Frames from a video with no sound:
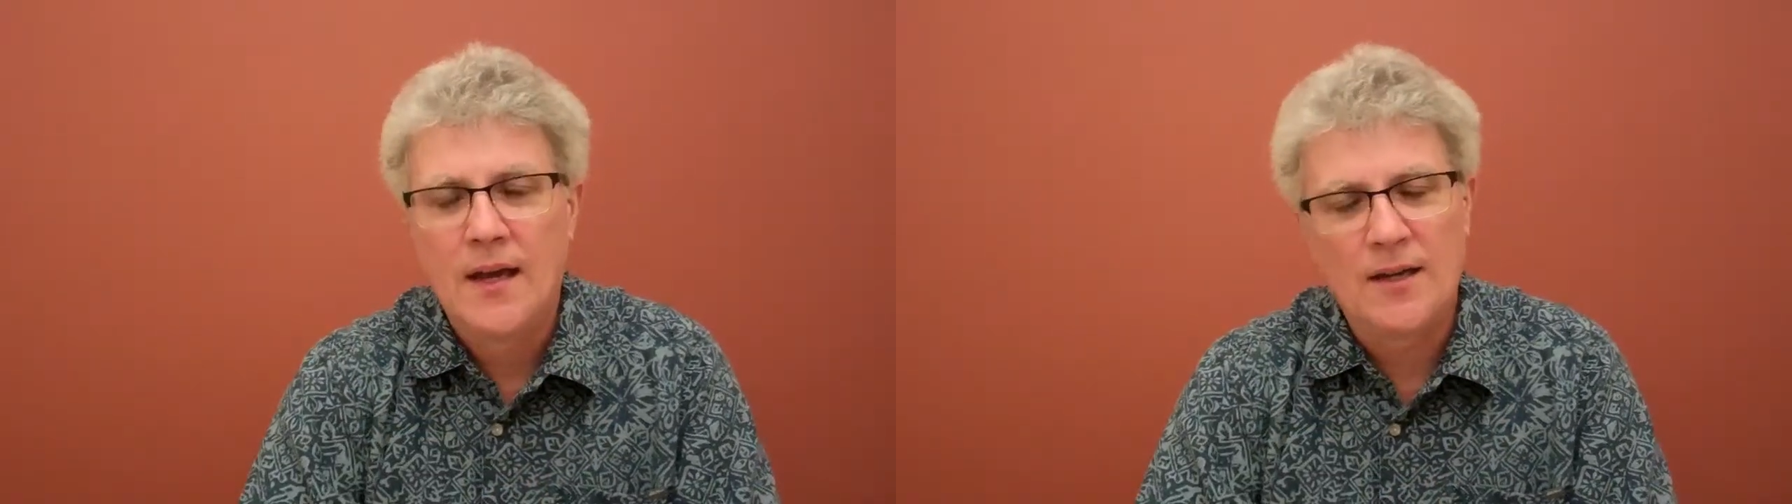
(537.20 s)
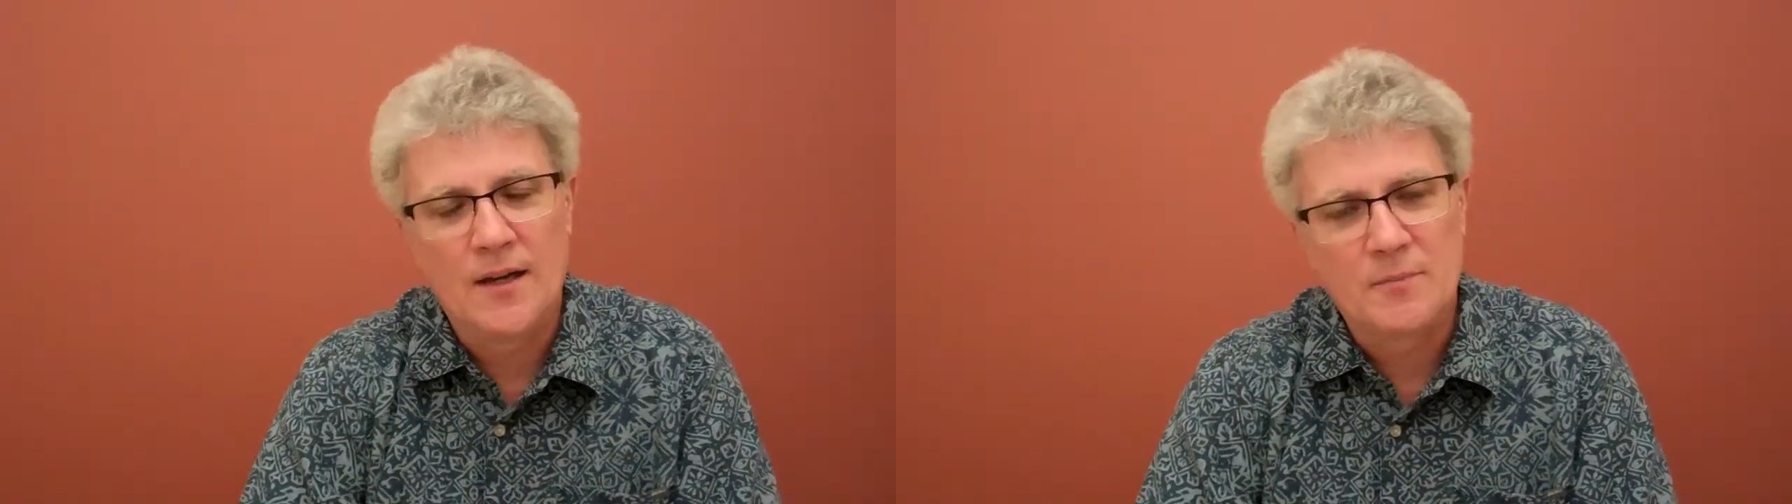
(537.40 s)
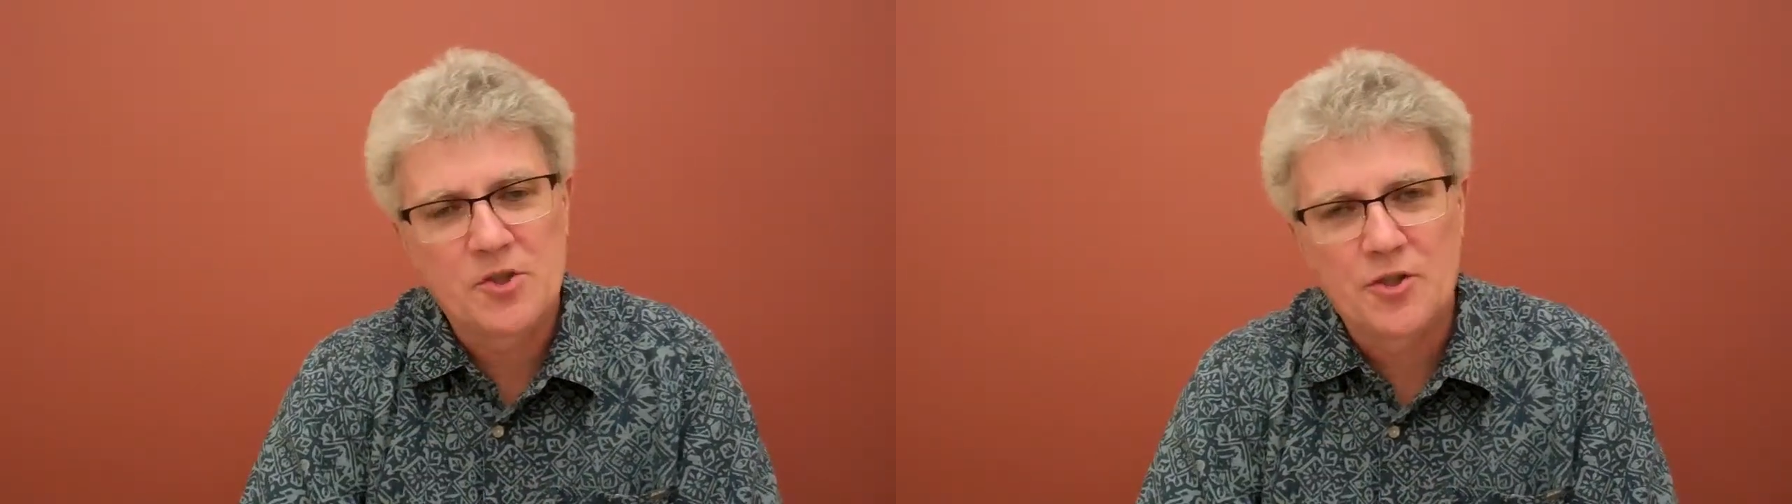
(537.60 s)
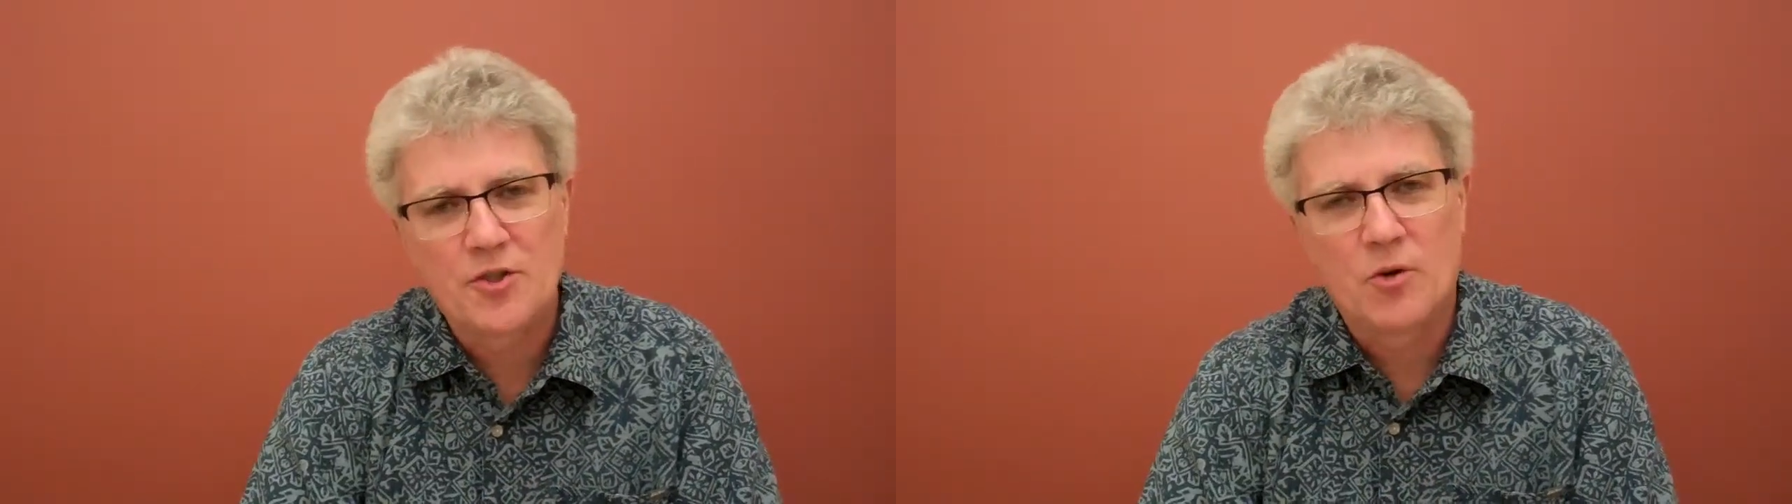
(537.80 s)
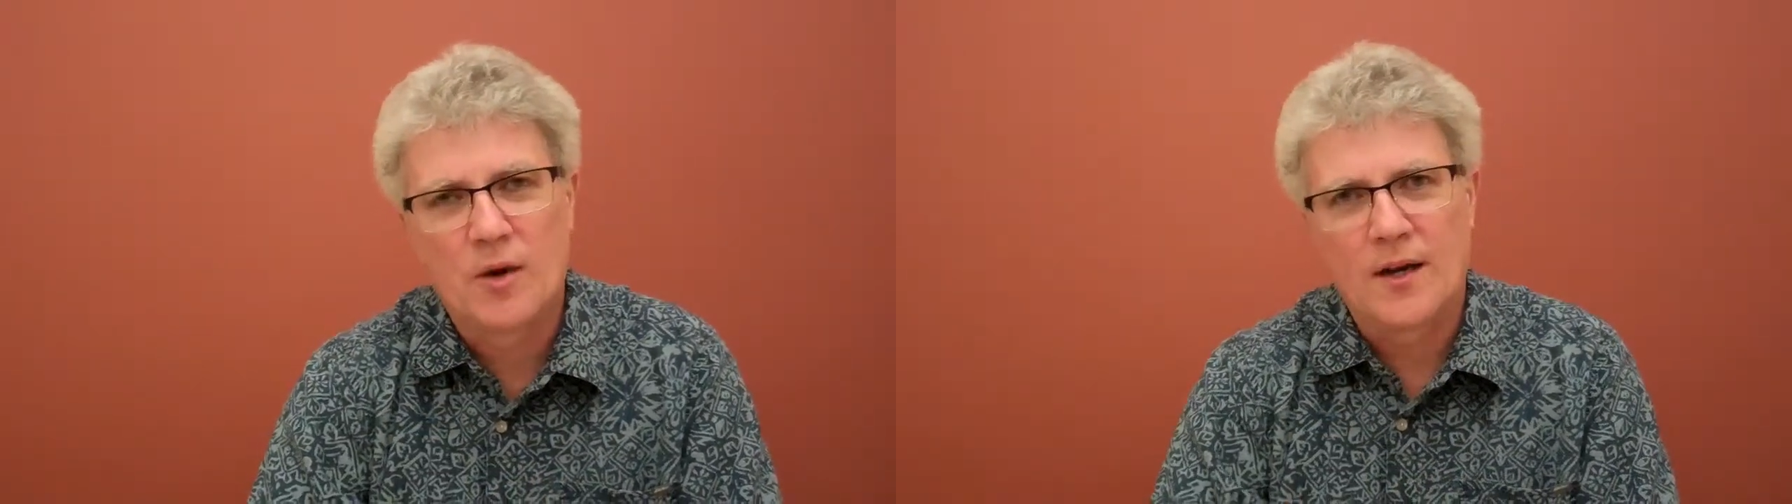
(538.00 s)
and I'm
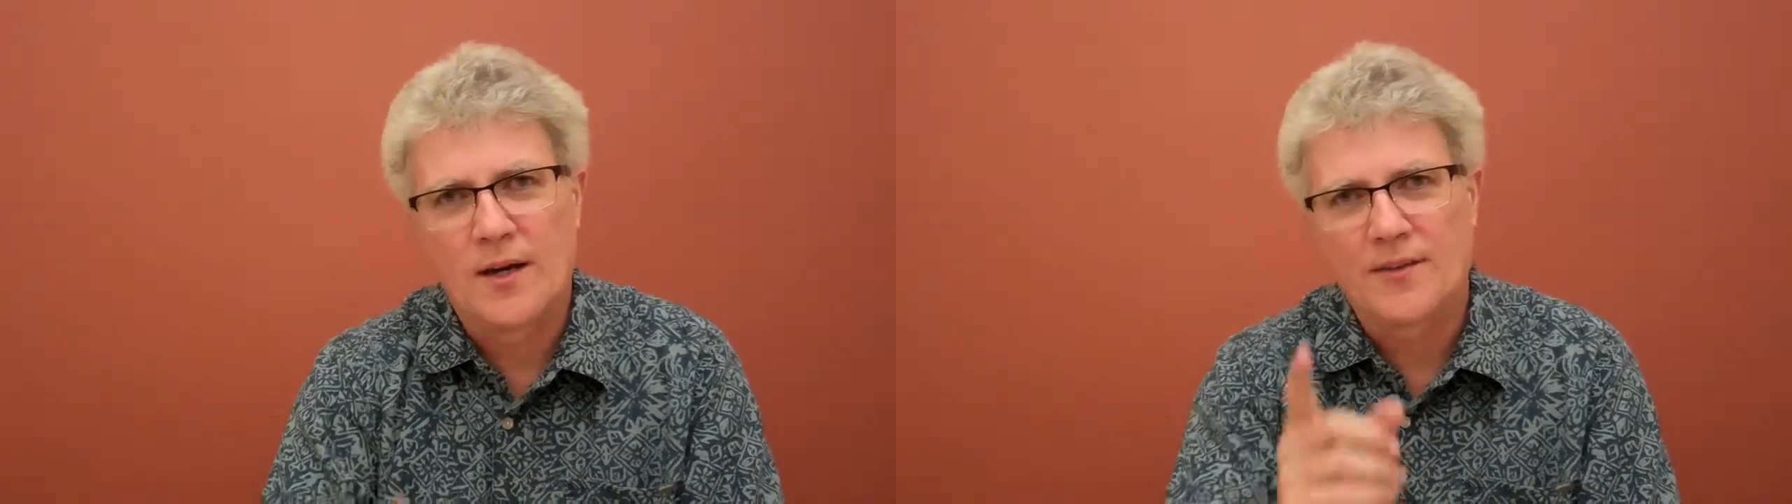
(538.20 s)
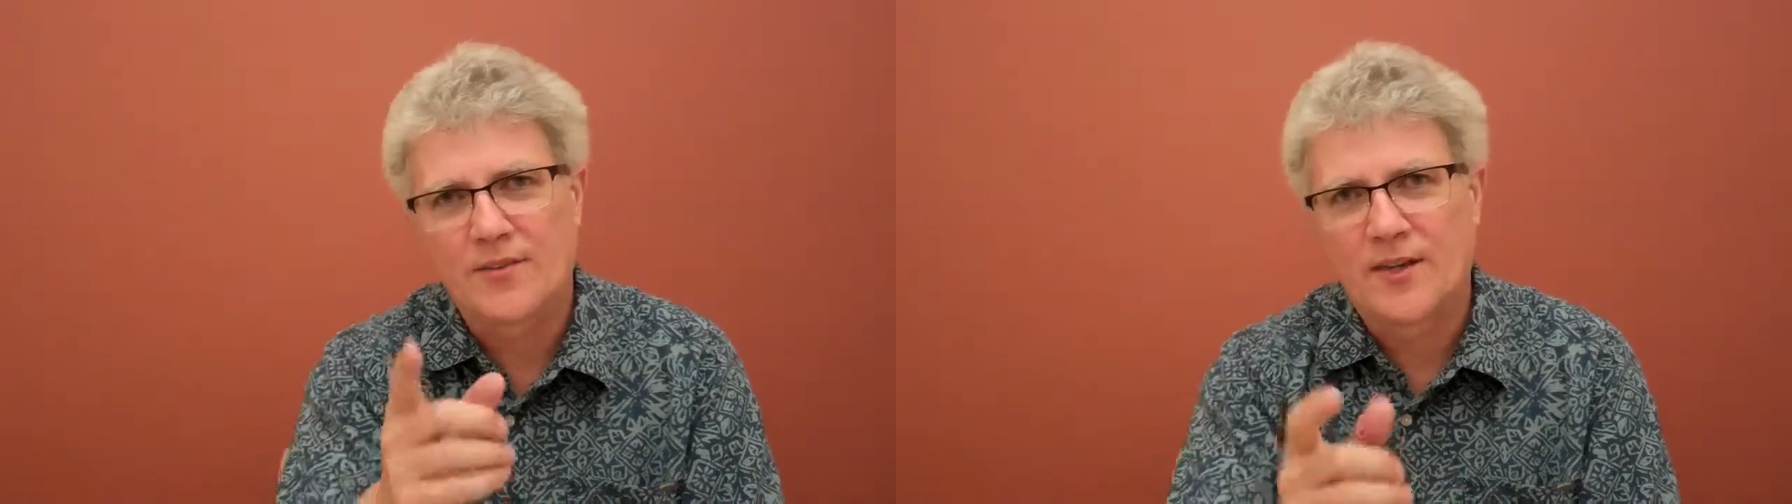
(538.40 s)
sure you'll want to